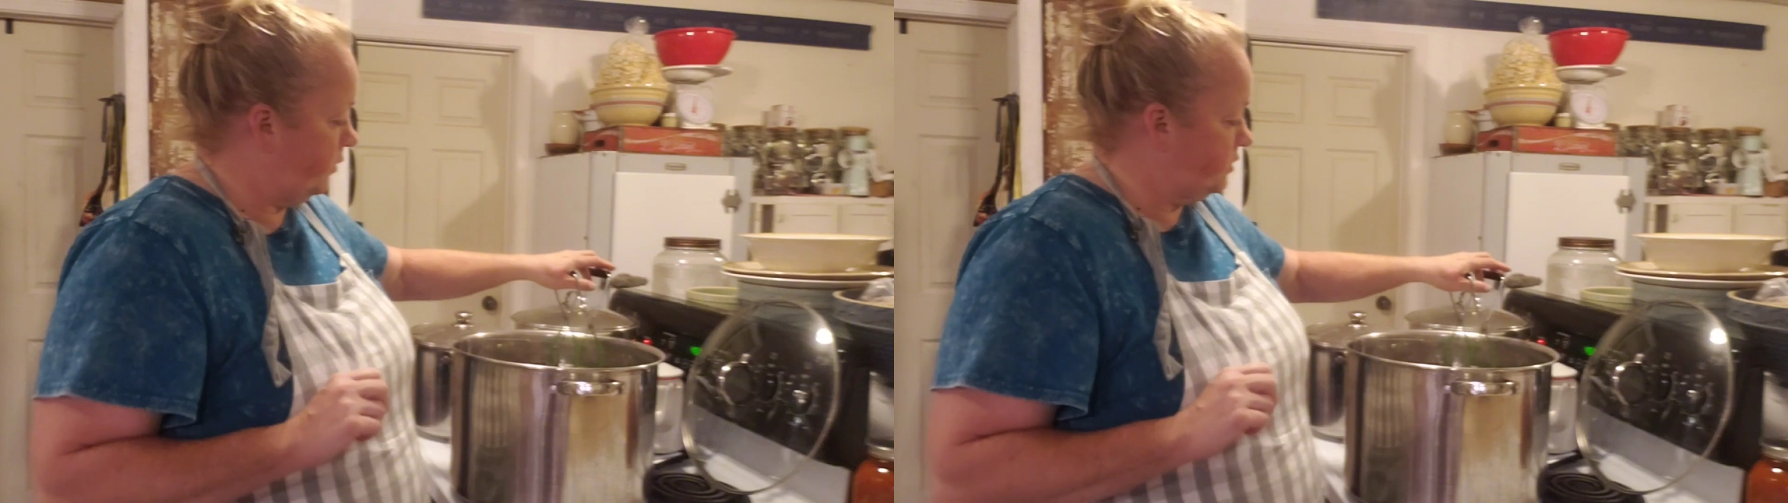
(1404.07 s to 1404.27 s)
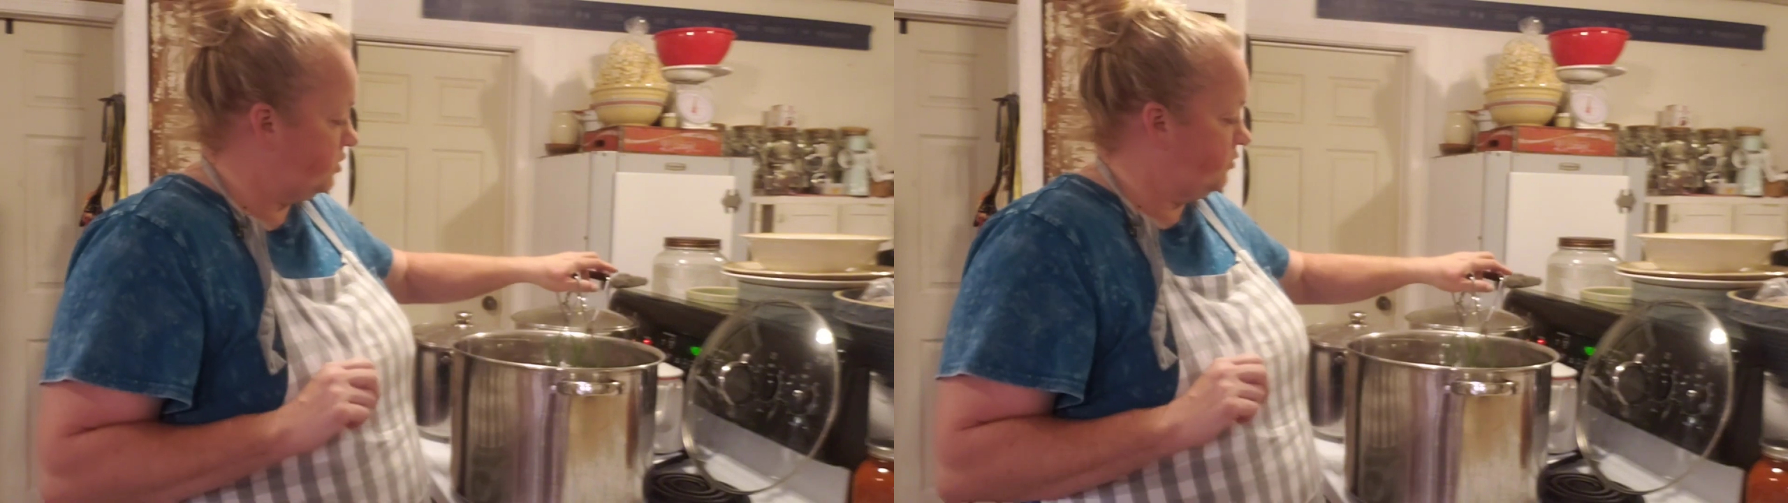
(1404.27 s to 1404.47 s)

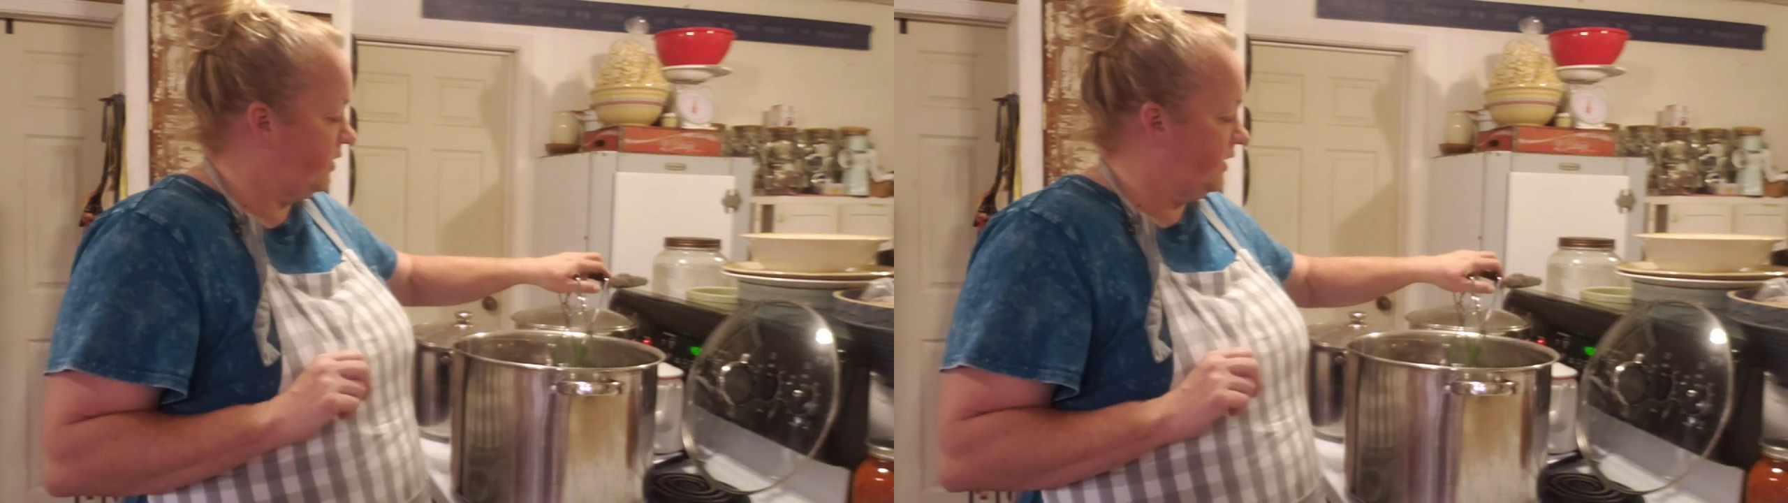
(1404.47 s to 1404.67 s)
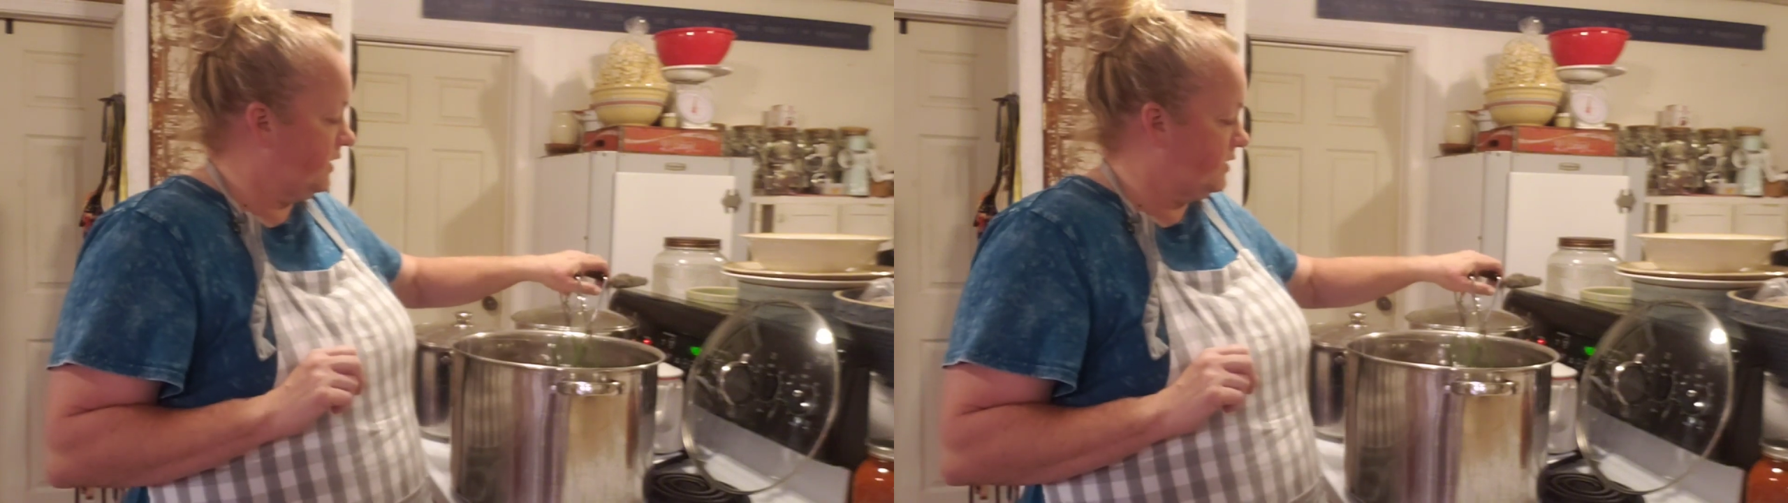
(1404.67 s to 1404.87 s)
once you
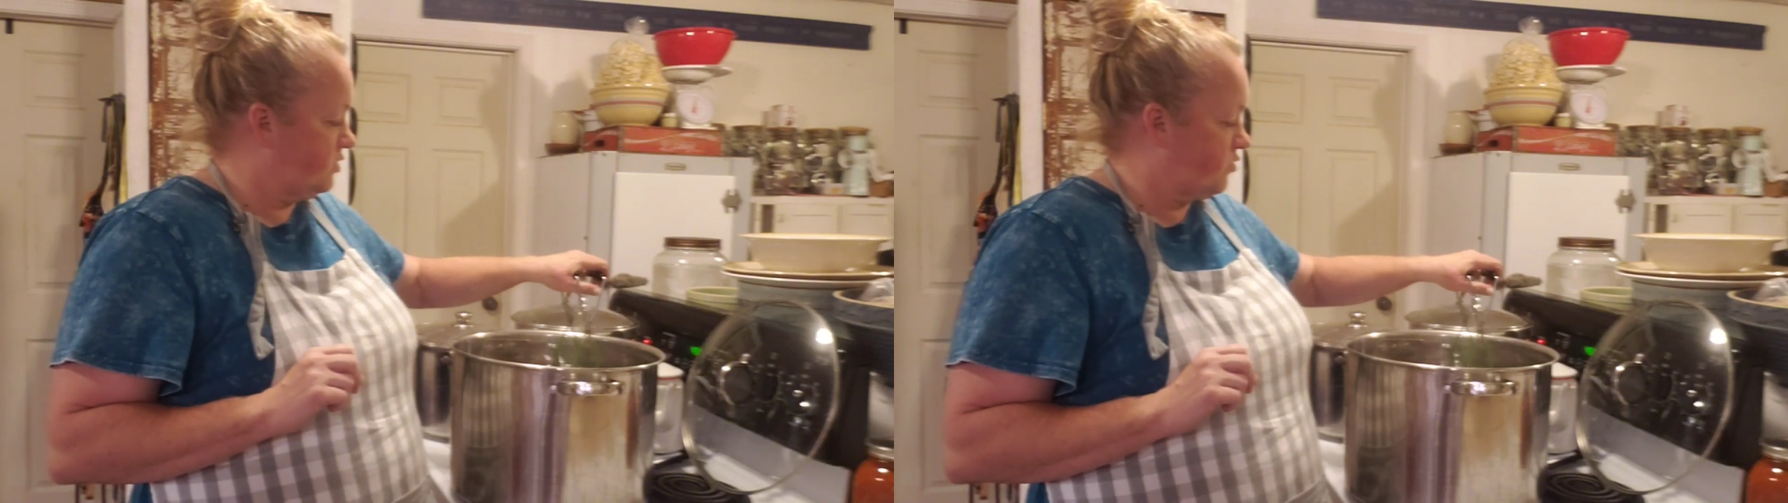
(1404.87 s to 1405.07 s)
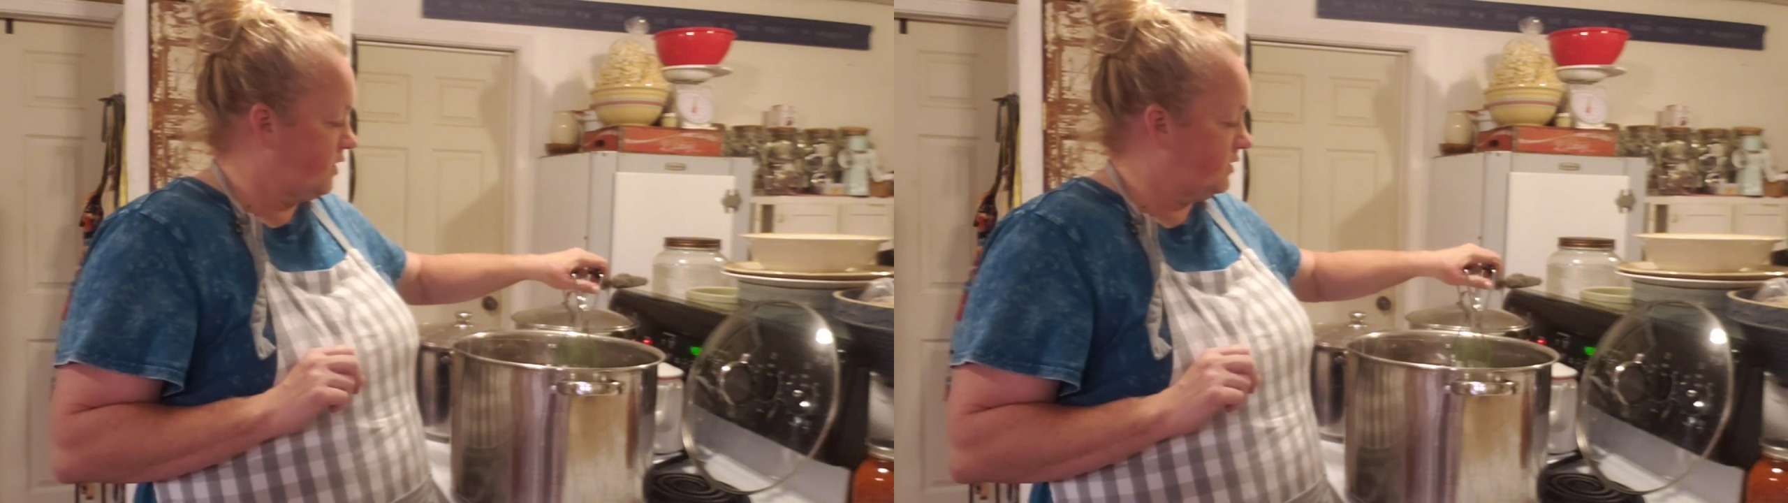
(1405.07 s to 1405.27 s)
get these
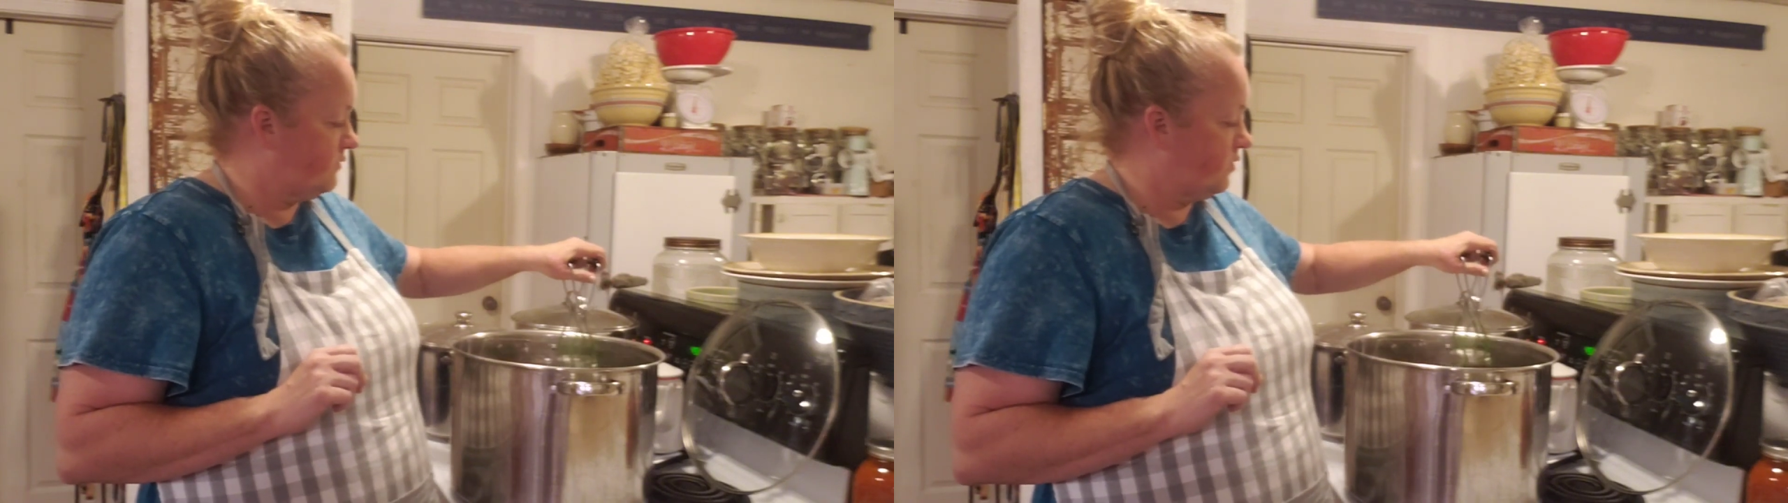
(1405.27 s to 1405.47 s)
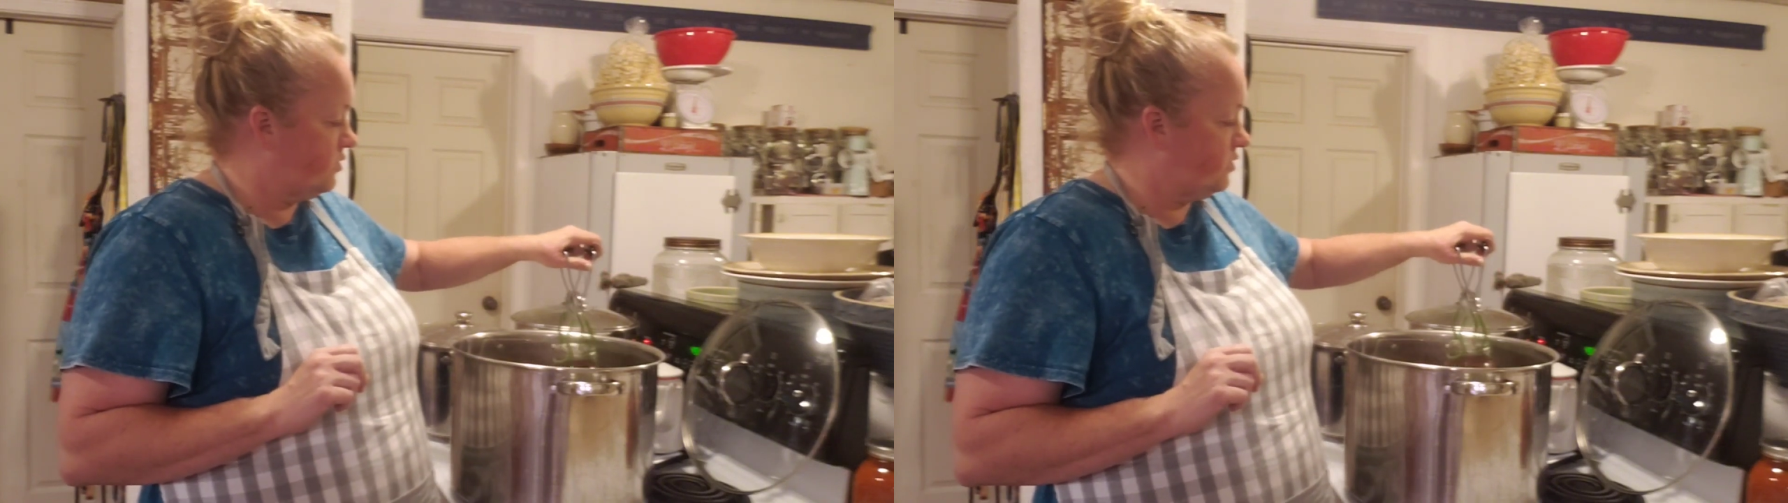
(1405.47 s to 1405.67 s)

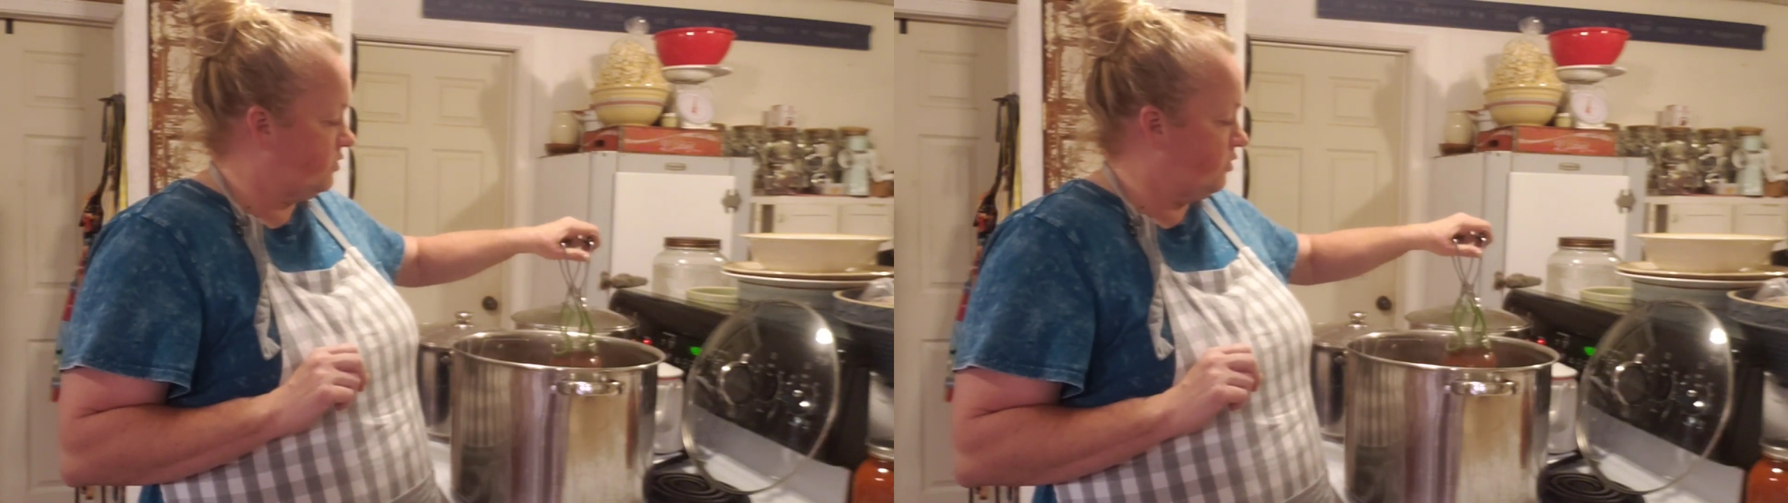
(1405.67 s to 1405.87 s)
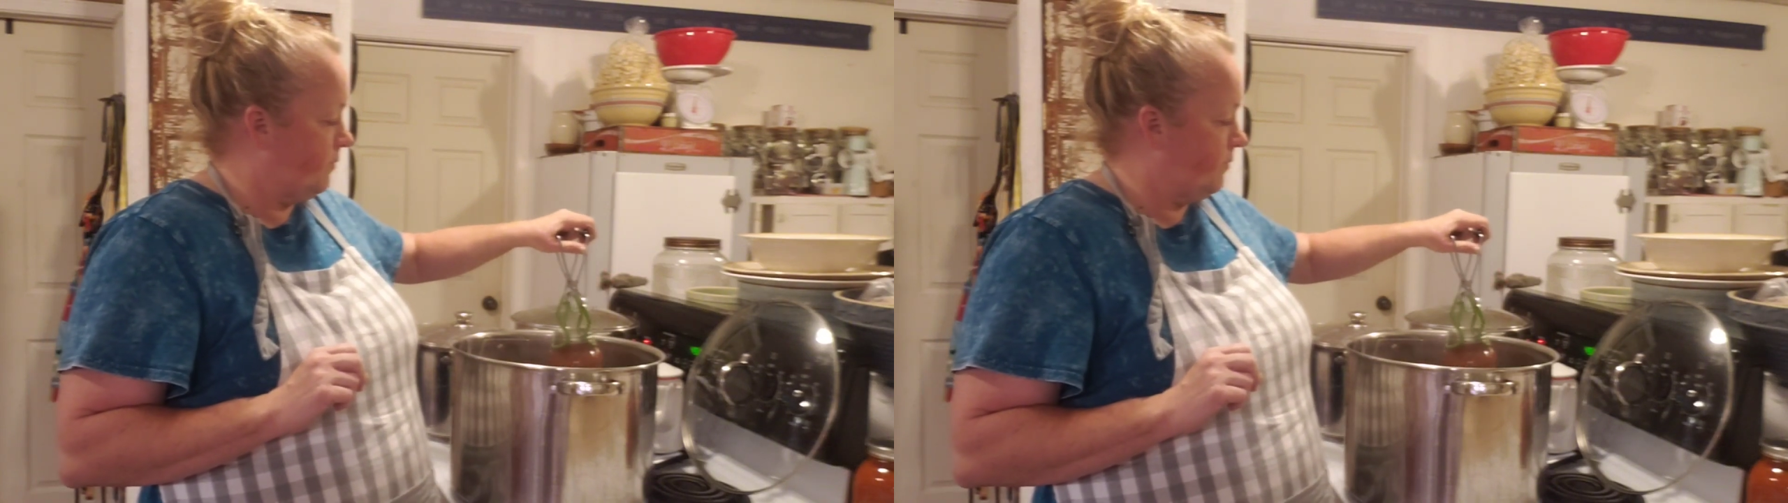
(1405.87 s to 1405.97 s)
transferred to your